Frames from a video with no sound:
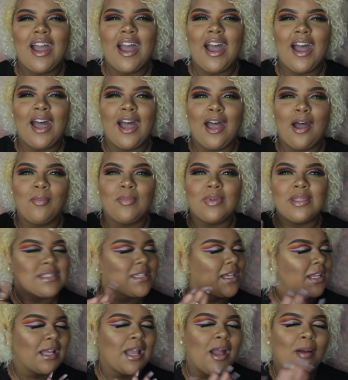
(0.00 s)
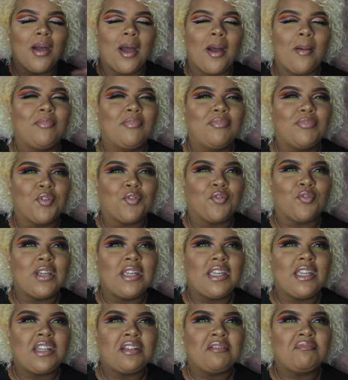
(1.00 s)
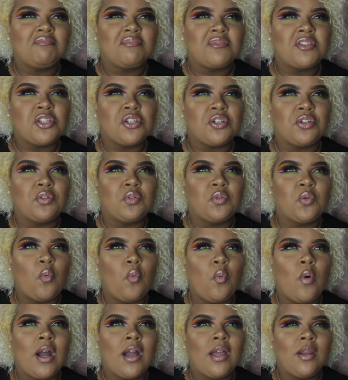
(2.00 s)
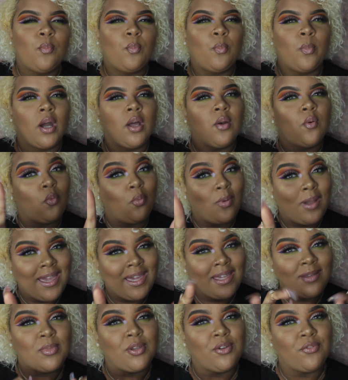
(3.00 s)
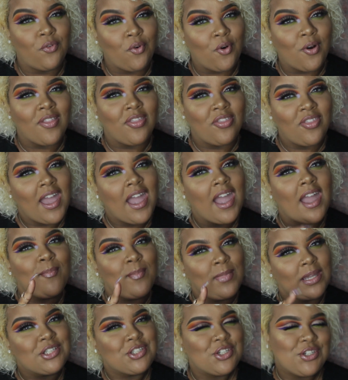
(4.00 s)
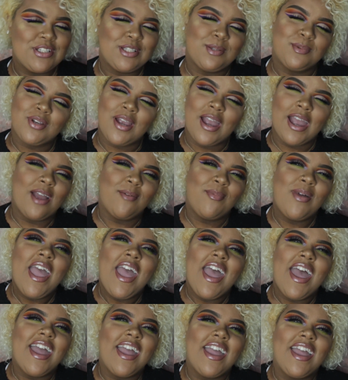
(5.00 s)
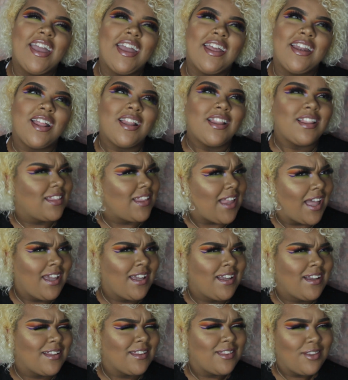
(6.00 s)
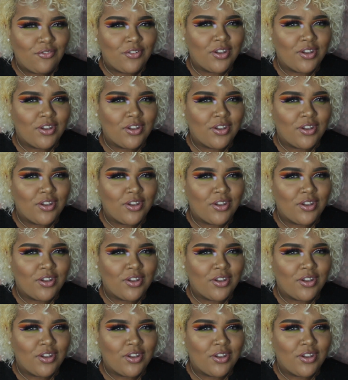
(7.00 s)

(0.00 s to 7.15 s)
It's gonna come out 3, 2, 1, but wait, before that, make sure you subscribe and like the